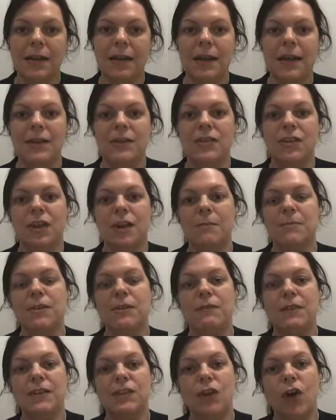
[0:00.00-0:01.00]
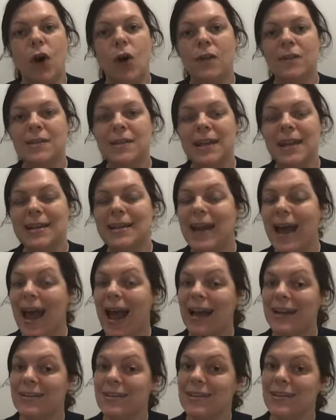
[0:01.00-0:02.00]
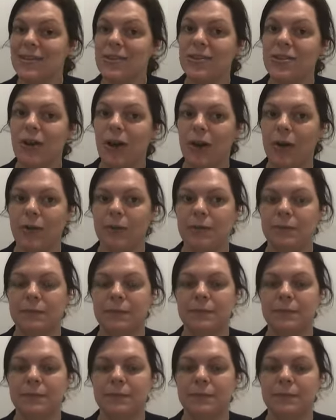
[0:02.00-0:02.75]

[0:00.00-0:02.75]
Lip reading: in terms of its content and its tone.